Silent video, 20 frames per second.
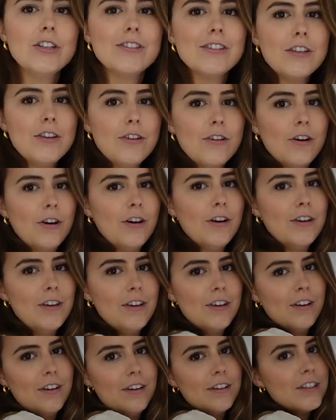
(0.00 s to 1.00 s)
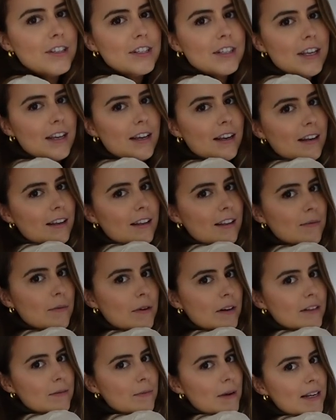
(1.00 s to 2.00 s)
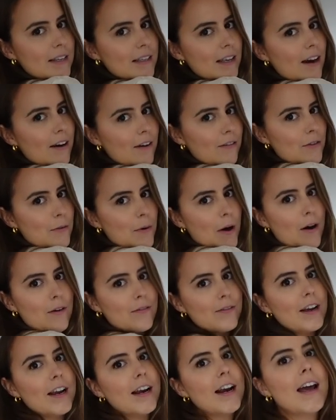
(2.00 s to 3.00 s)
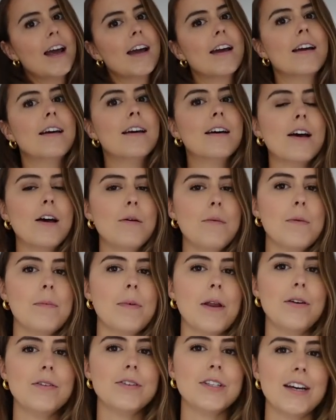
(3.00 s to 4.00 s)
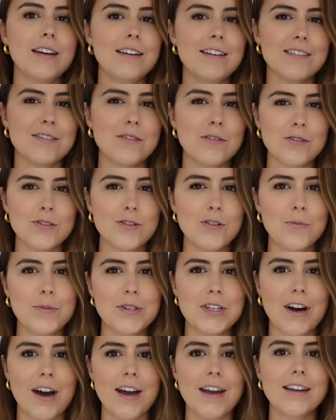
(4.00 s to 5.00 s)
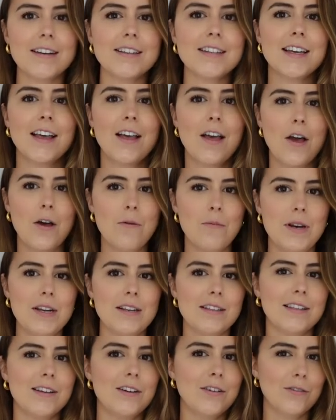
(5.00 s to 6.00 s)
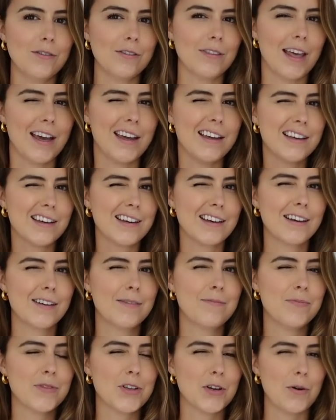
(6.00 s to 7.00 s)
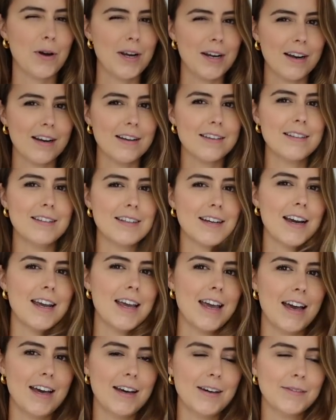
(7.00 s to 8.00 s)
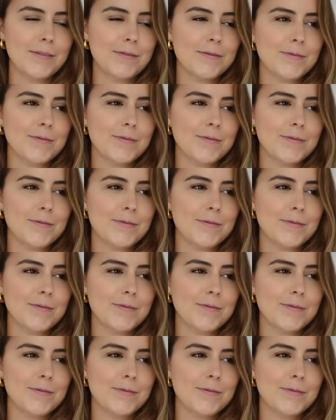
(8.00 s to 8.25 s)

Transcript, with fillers: so you got you got just like a little bit of space there if you are feeling a bit bloated. It's not super tight, but it's still like quite nice and tight here.